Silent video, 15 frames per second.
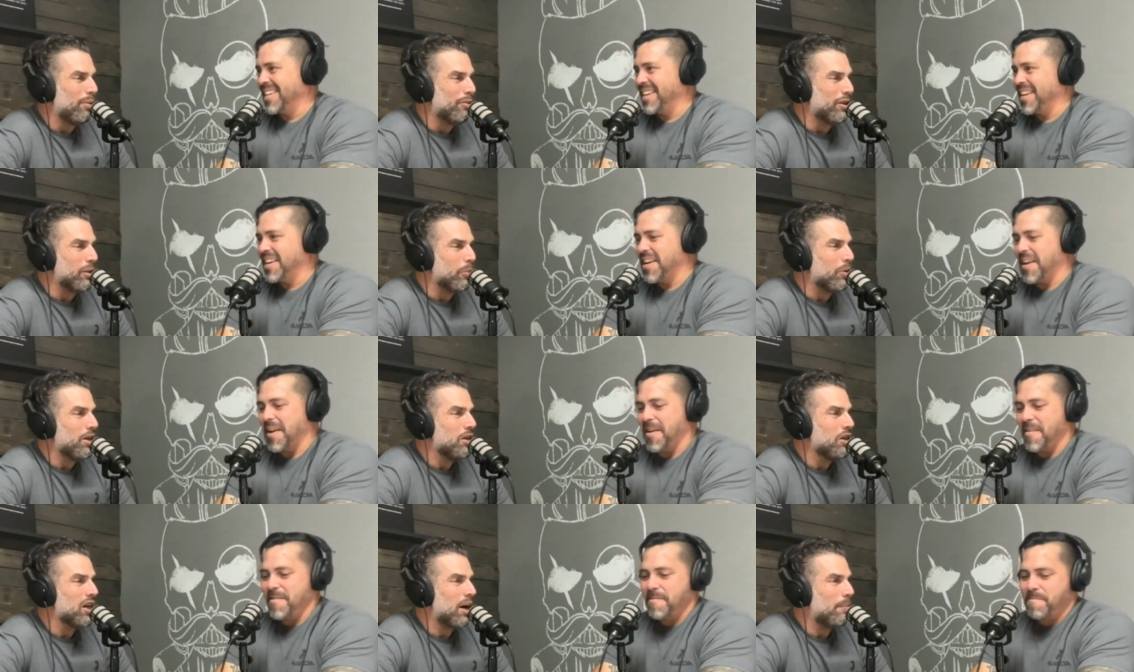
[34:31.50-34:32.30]
Speaker 1: thing. We
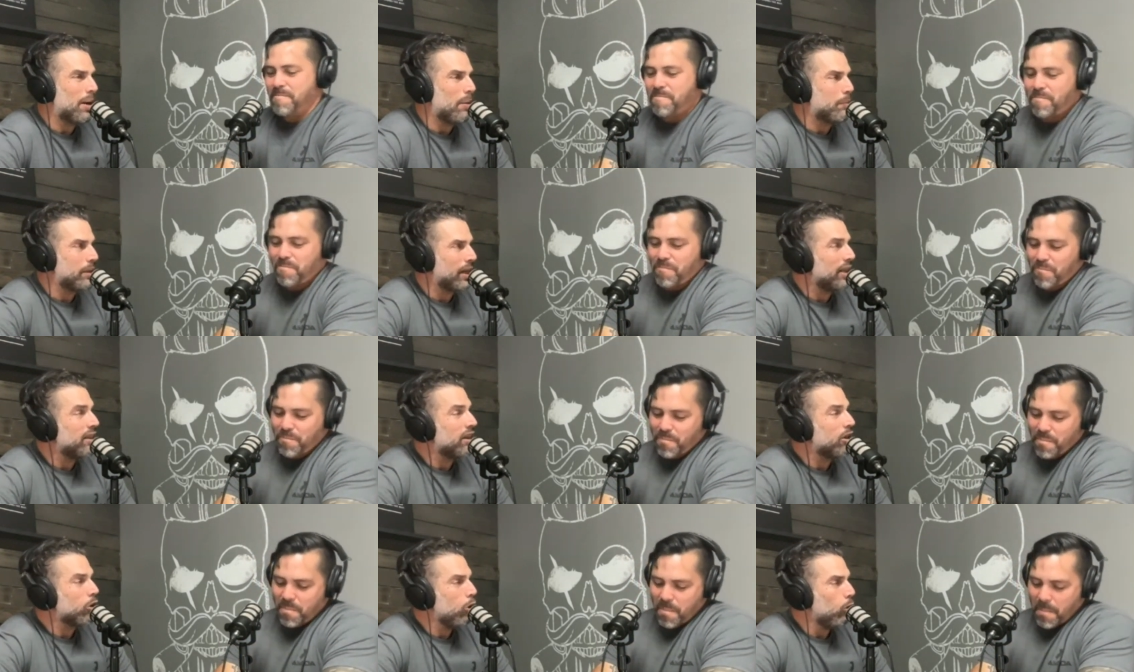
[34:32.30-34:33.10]
need to come up with like
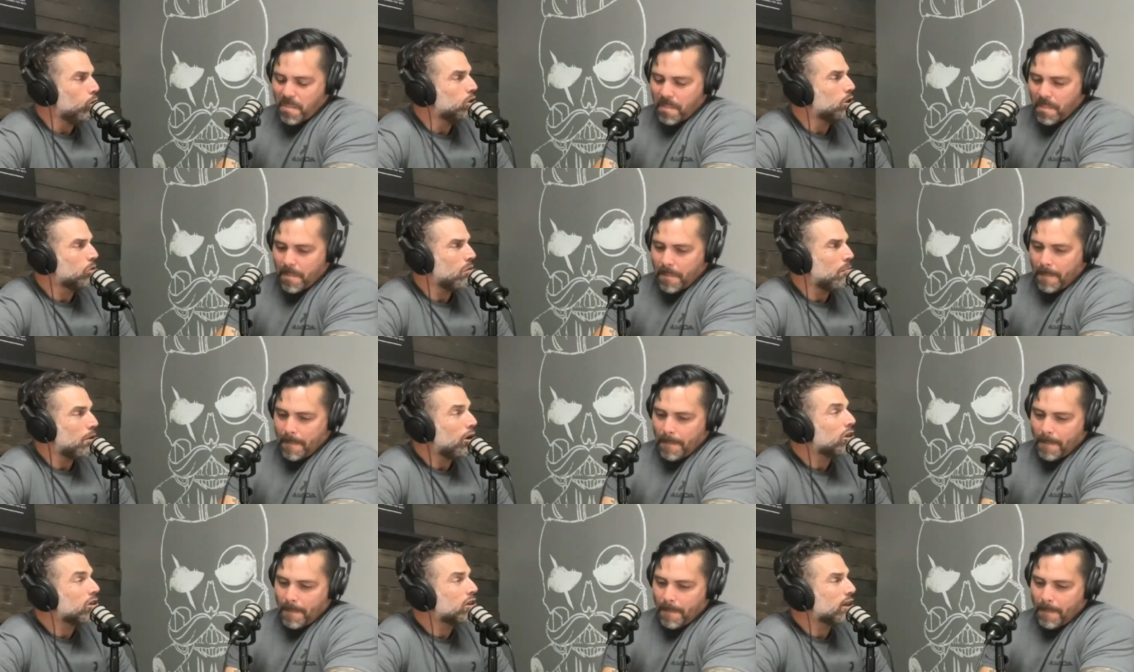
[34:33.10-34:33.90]
a closing
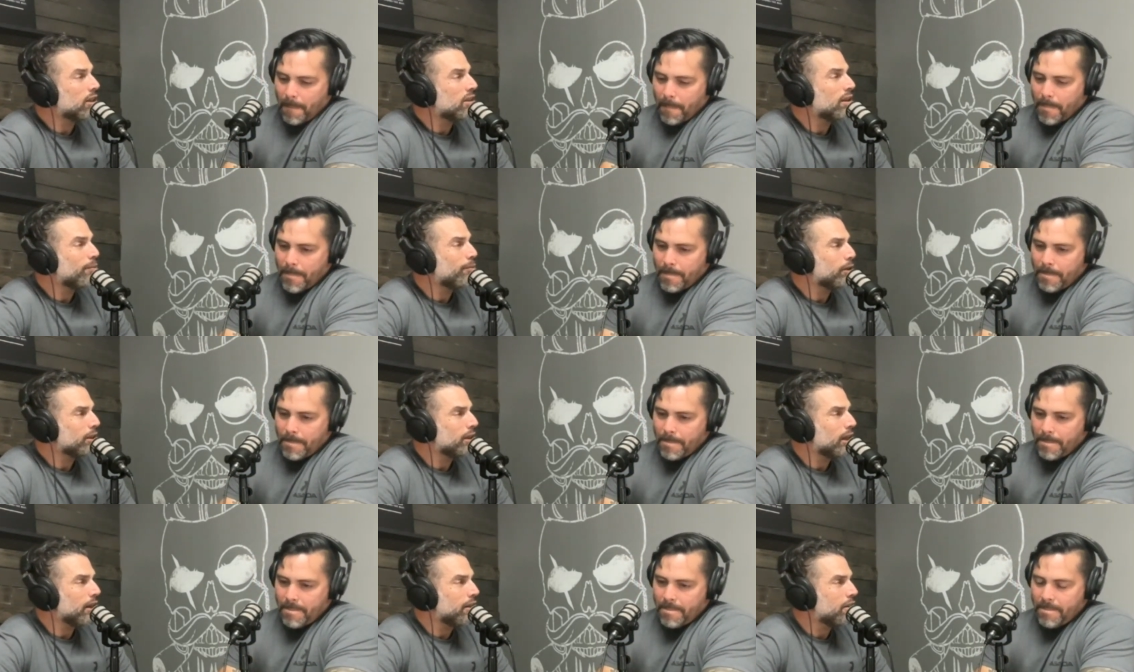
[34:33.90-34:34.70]
remark, like
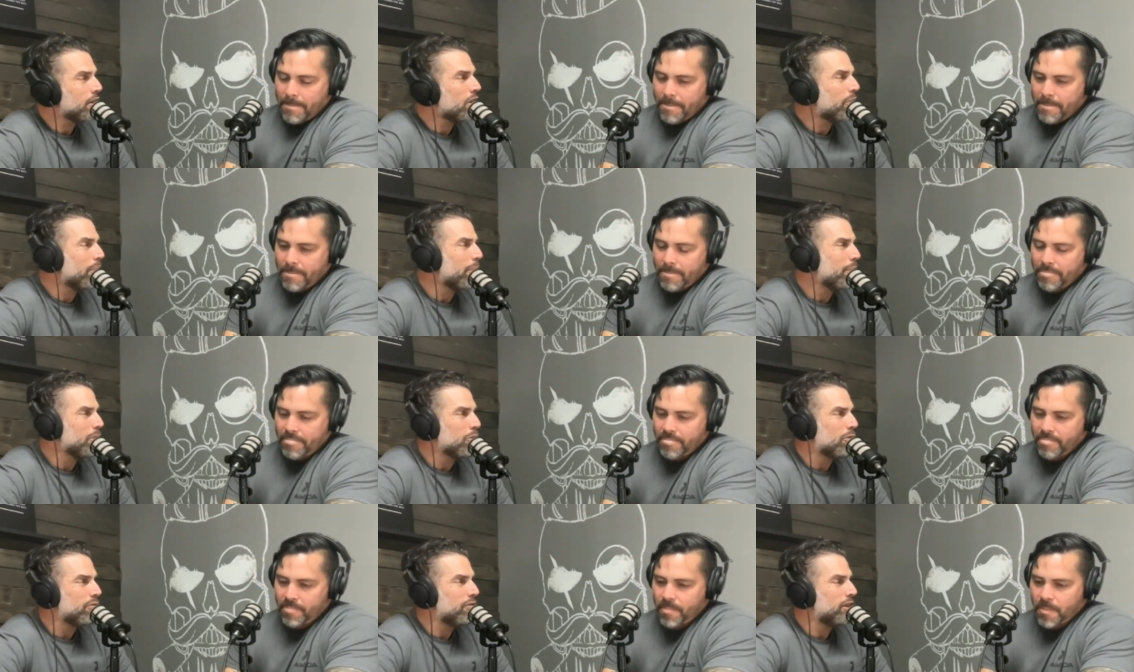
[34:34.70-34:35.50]
something mm. that you know when we
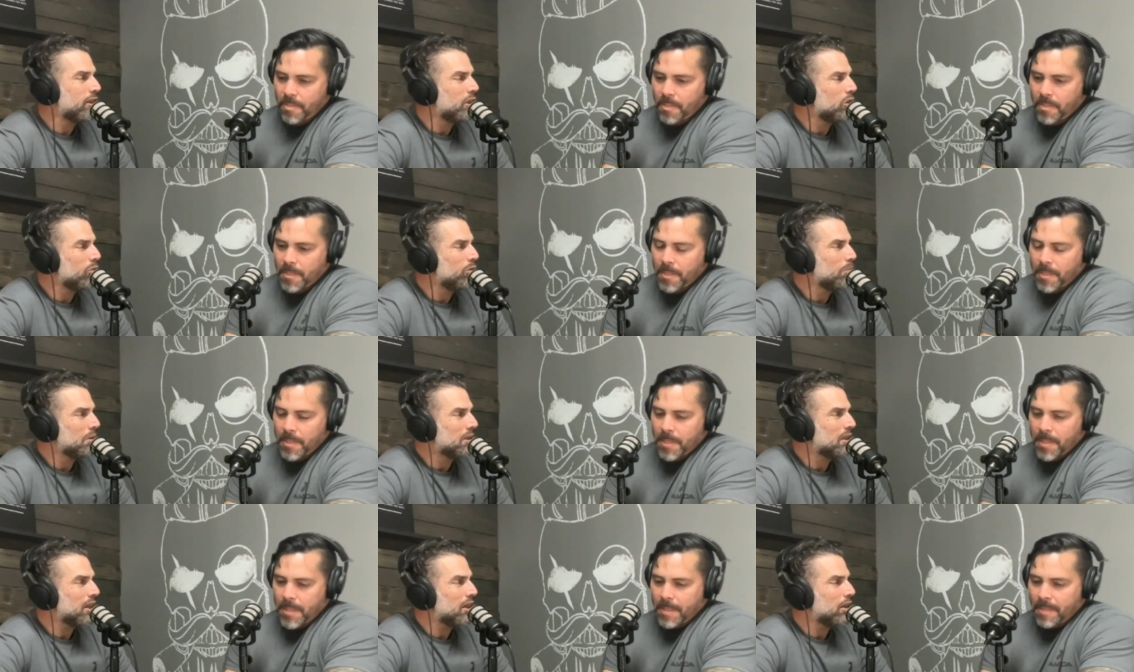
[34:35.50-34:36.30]
do our videos from
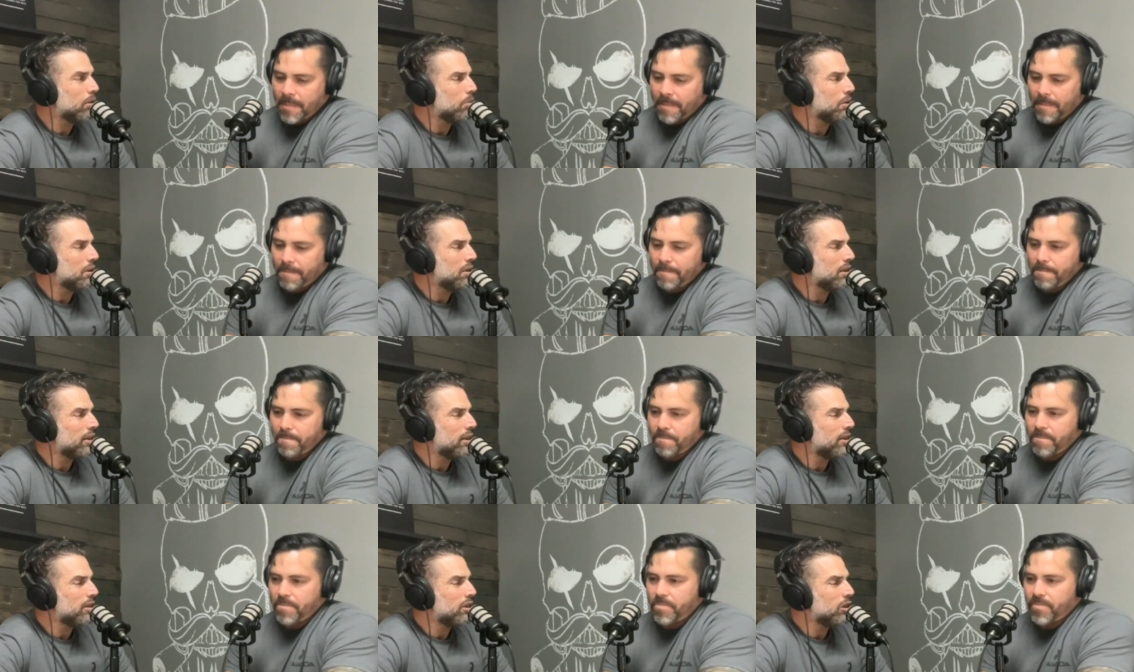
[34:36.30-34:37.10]
Masada, we
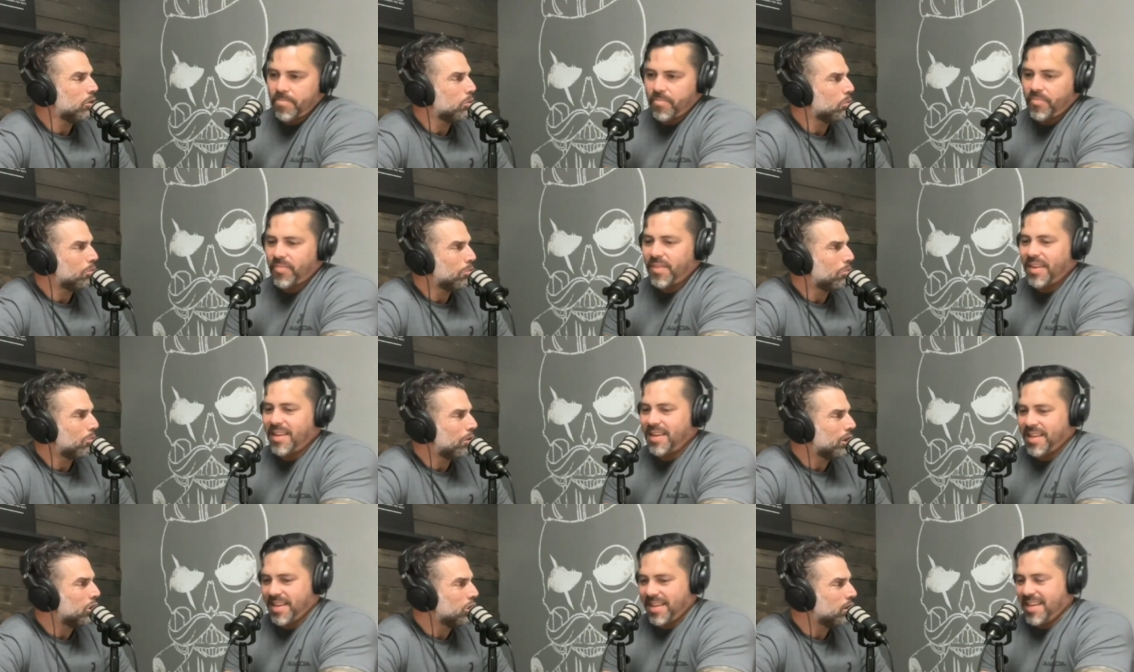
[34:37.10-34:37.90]
say, you know,
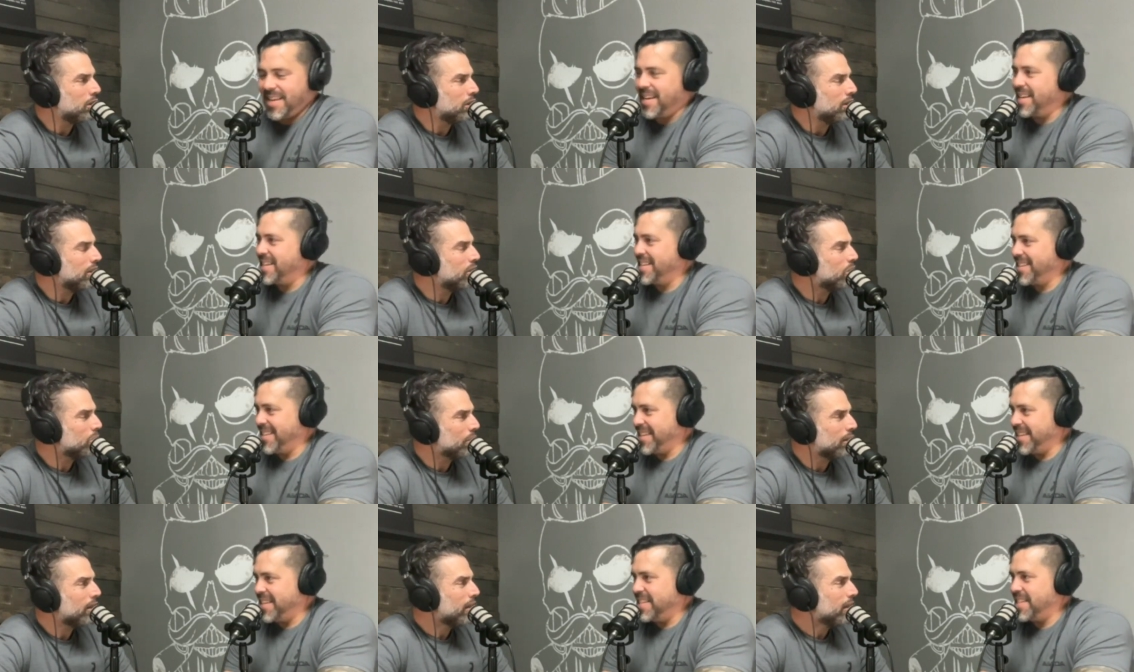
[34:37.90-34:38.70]
watch your yeah,
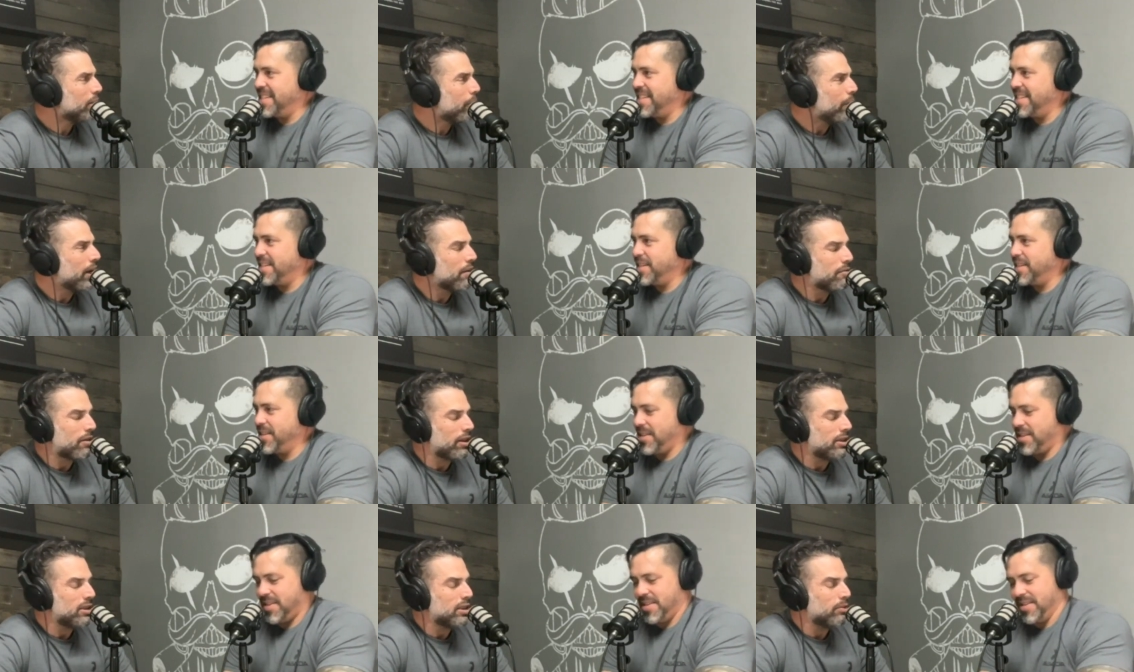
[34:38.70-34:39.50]
Yeah. We got to
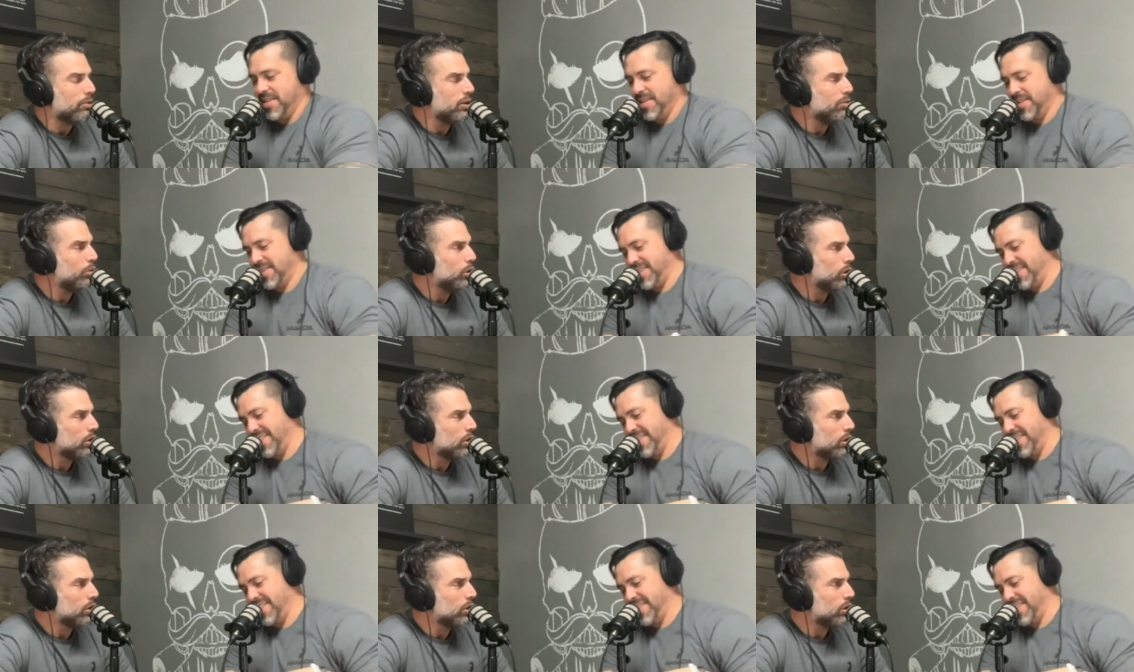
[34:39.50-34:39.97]
find something for